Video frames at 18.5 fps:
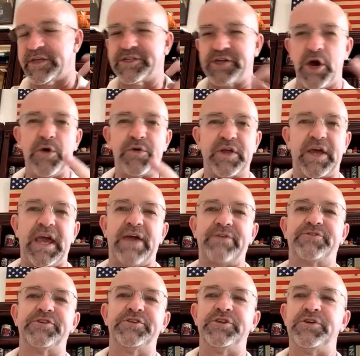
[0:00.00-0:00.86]
code I
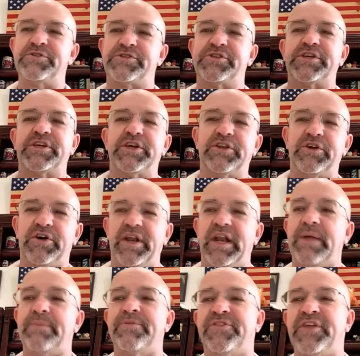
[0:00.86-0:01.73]
have to use to get on.
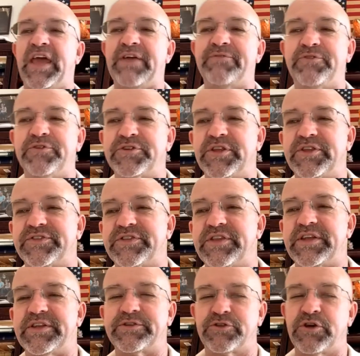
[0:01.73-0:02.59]
And I'm thankful
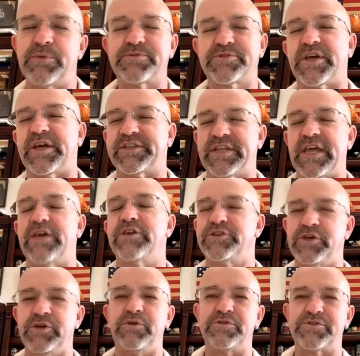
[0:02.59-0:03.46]
that groups like
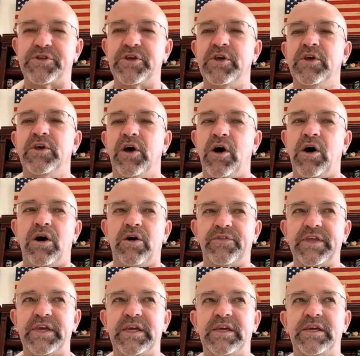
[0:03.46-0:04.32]
that use
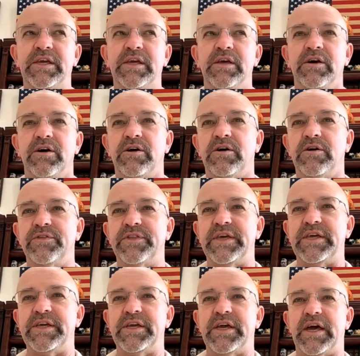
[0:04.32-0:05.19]
all the
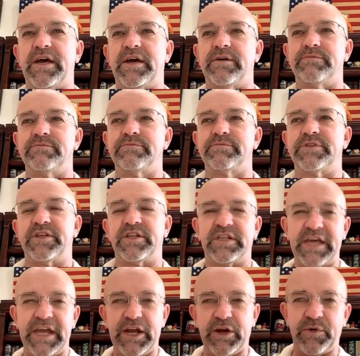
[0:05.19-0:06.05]

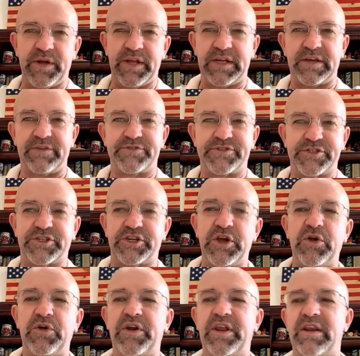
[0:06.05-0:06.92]
layering of
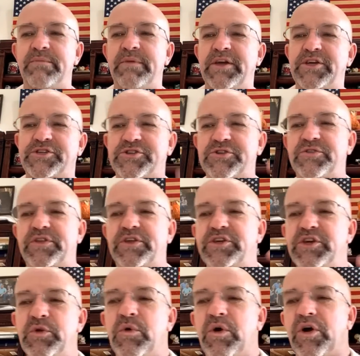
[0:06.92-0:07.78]
security to make sure
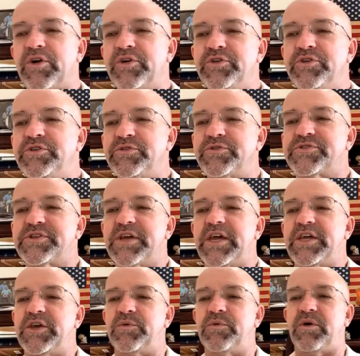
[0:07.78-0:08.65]
that you are who you
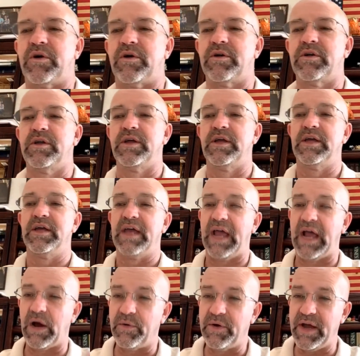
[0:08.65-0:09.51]
say you are.
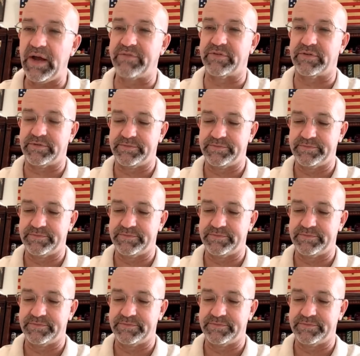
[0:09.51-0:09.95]
However,